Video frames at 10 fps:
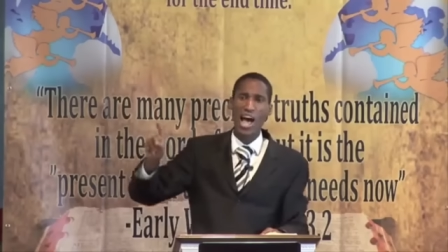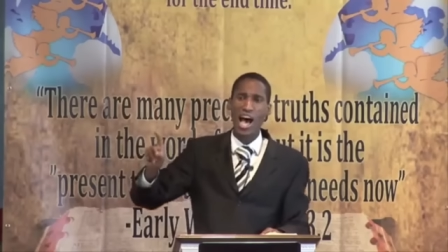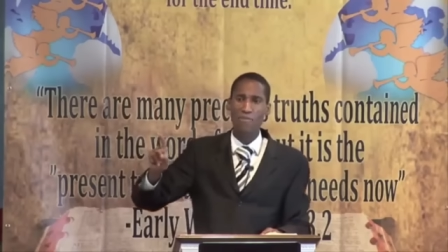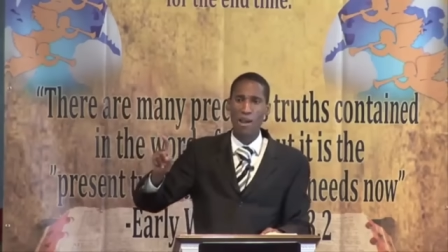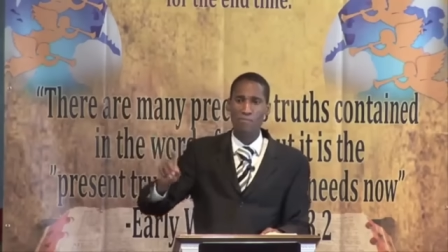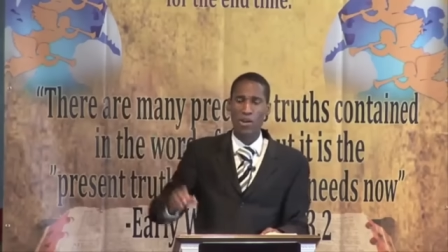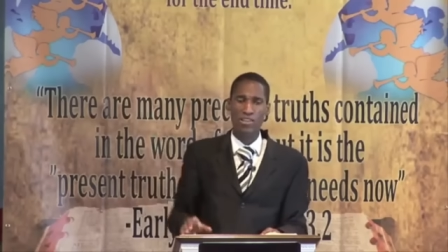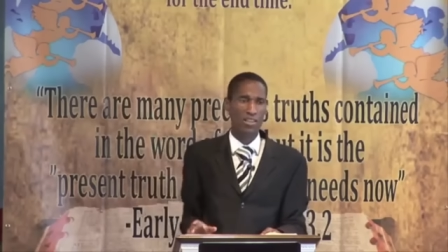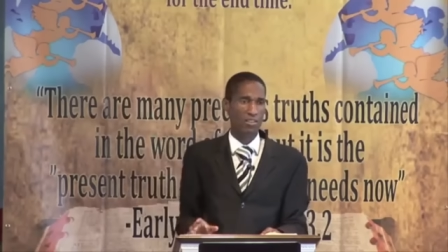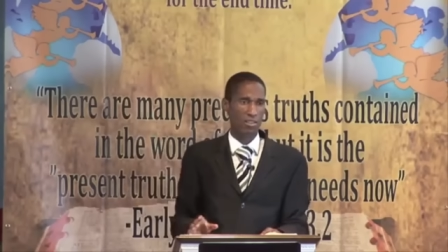line, my
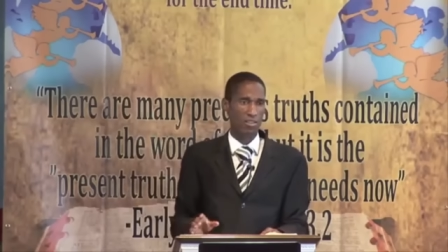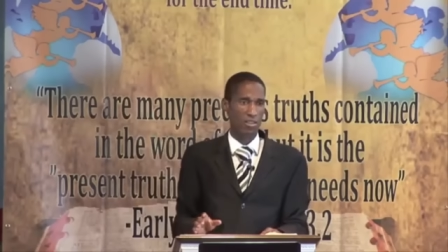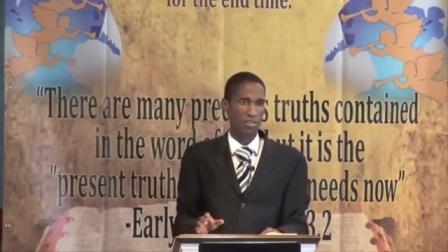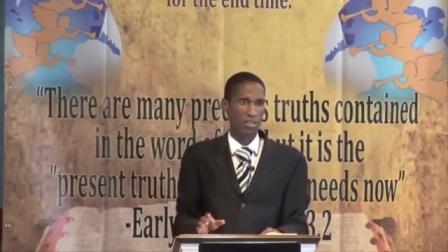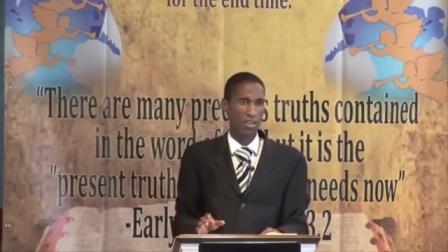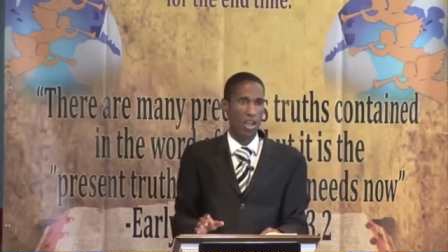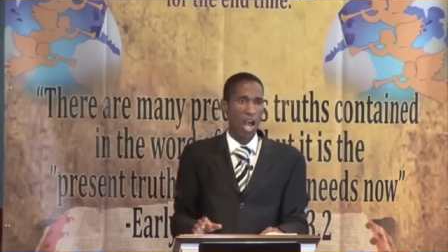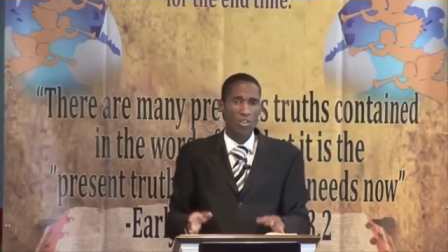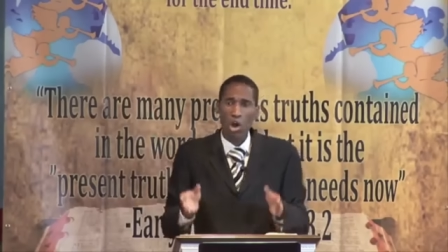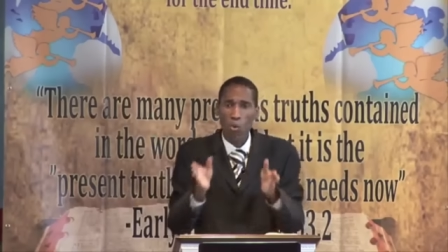brothers and sisters.
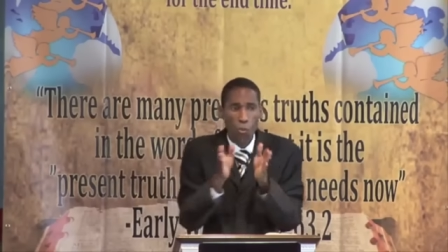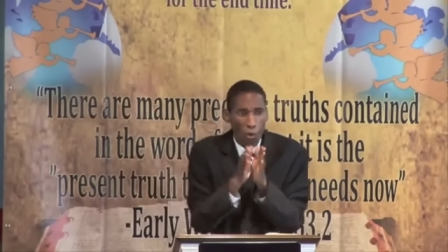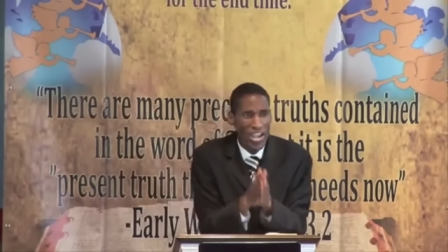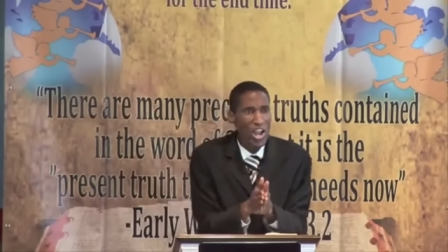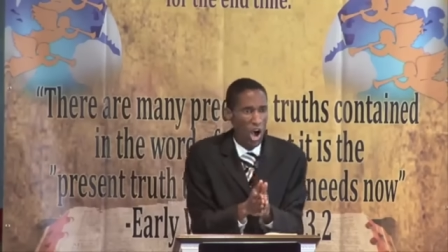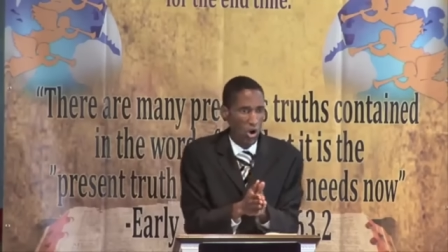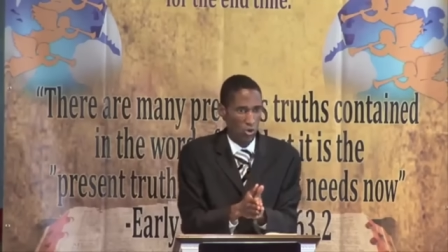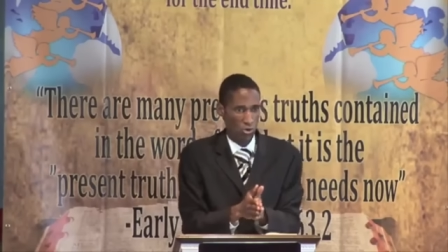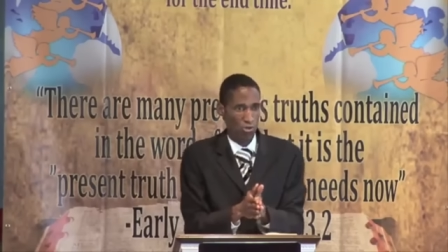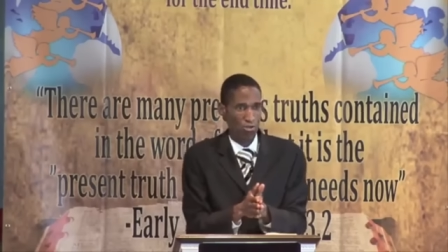The
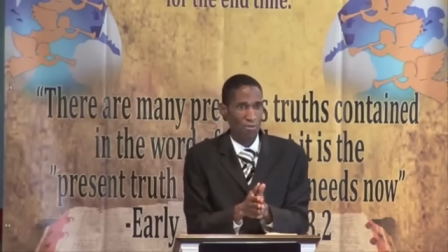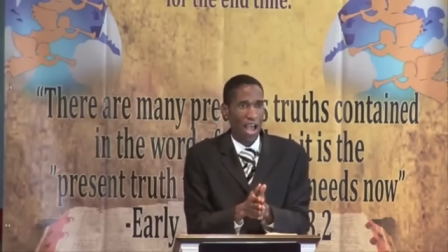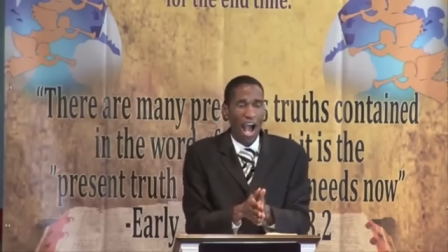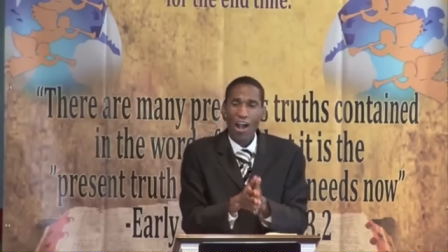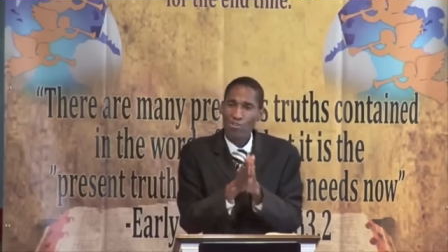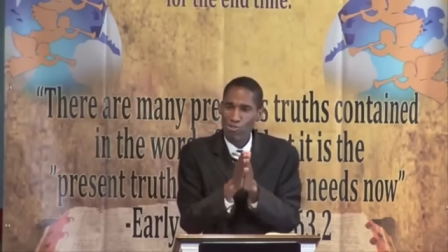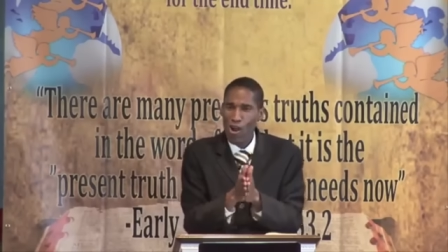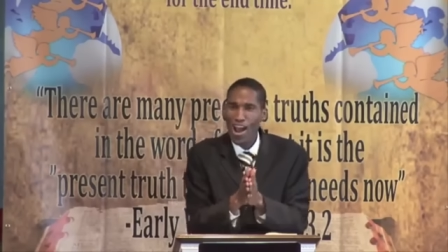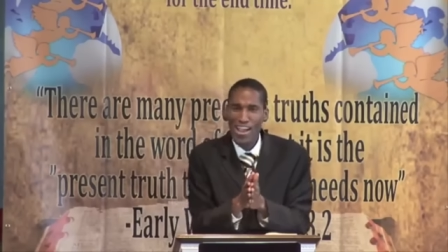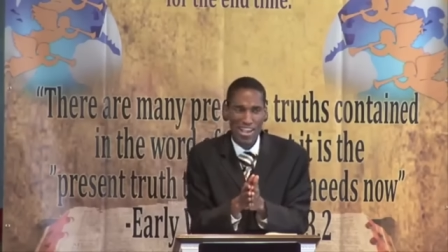widows are
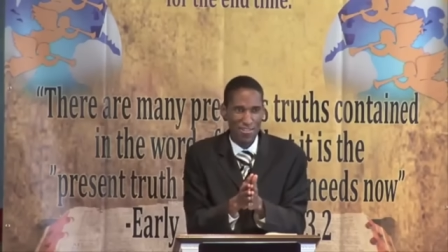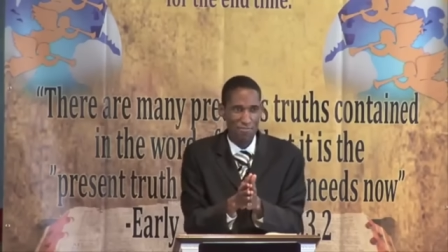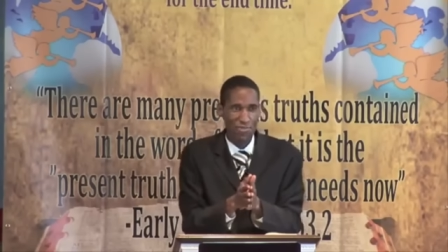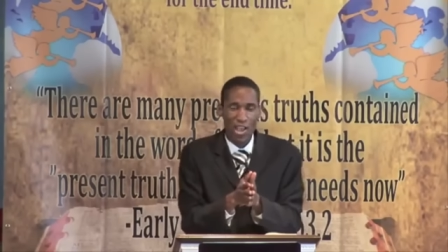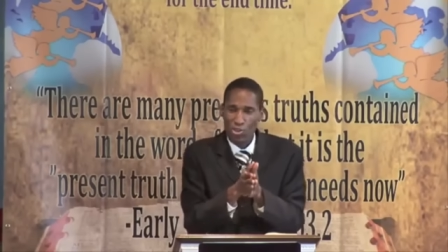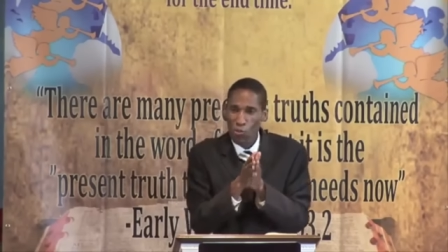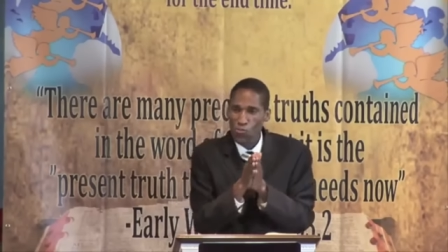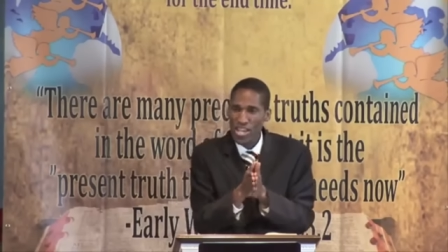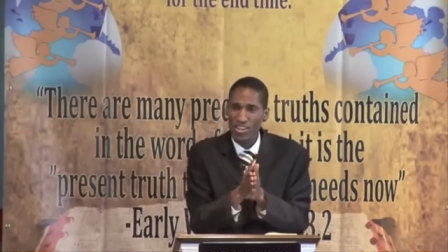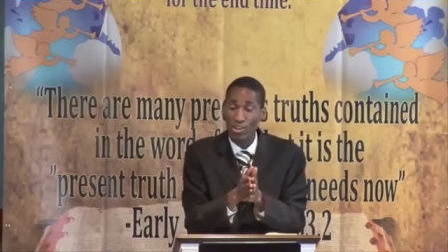crying to
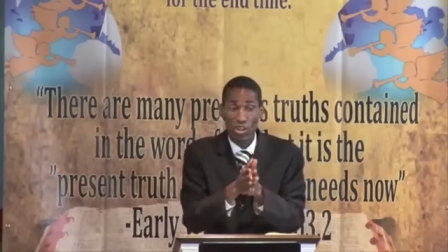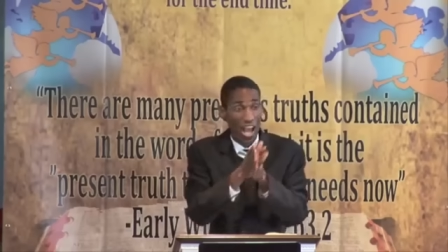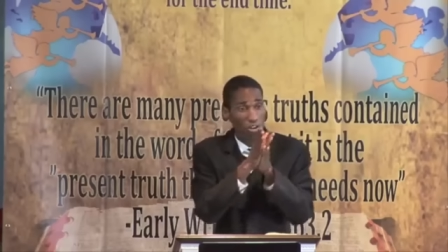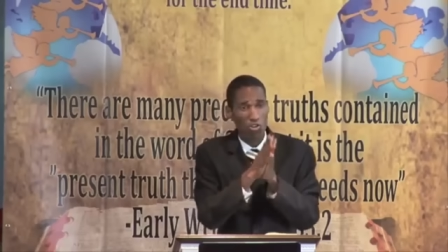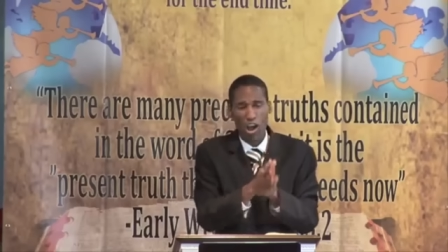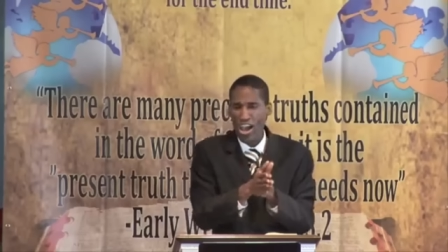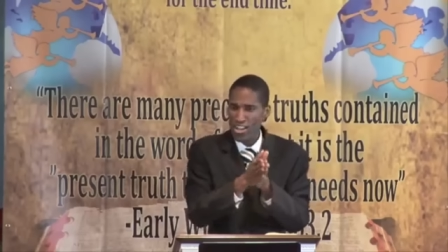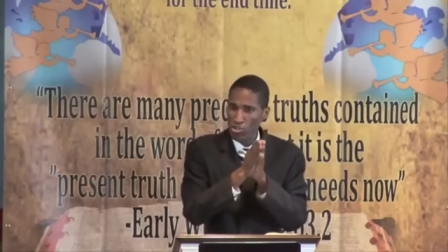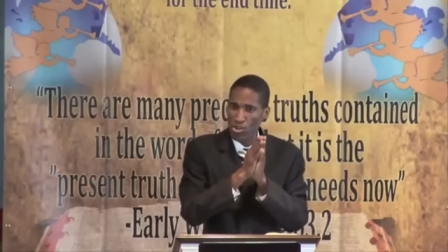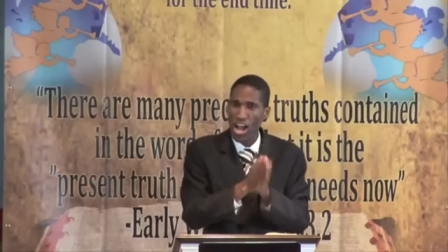Peter, are
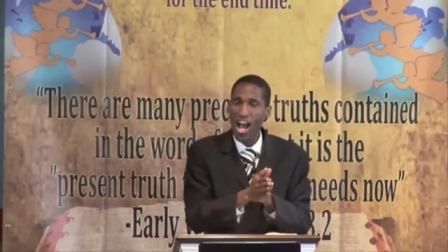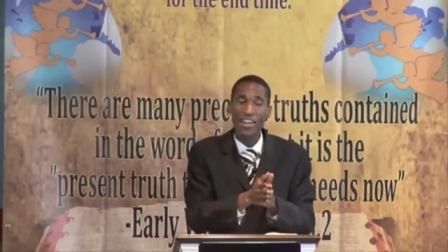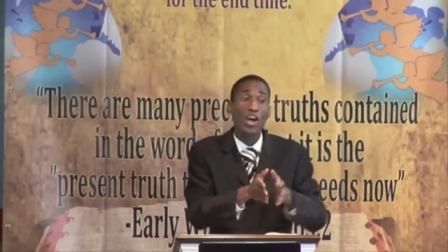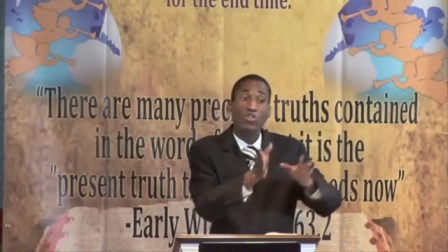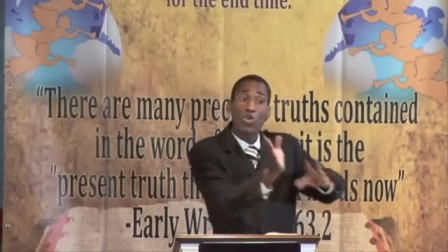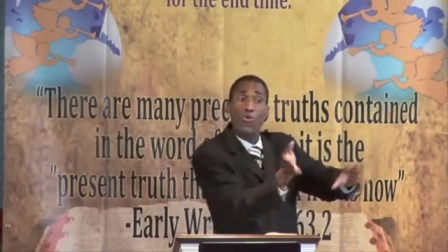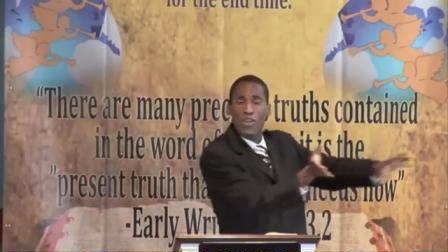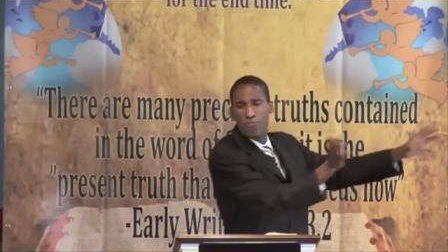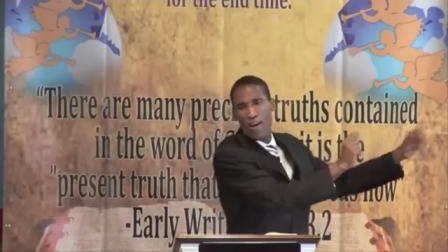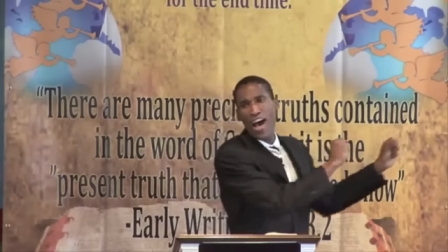crying to God to
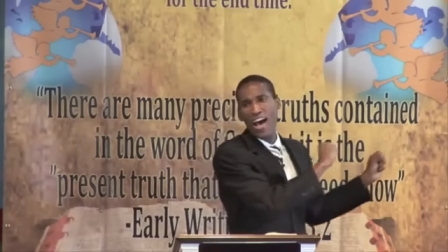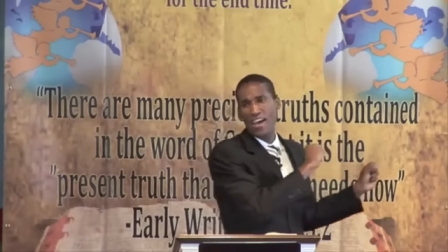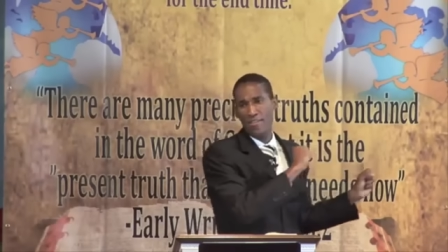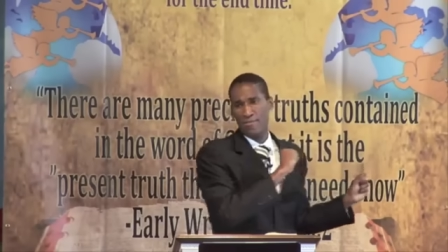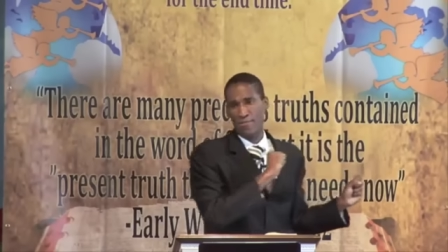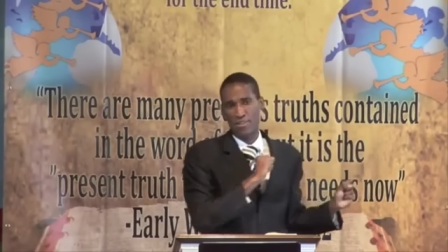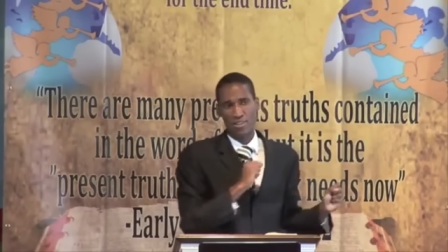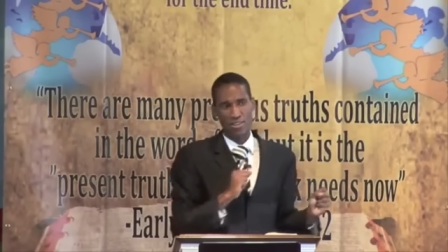revive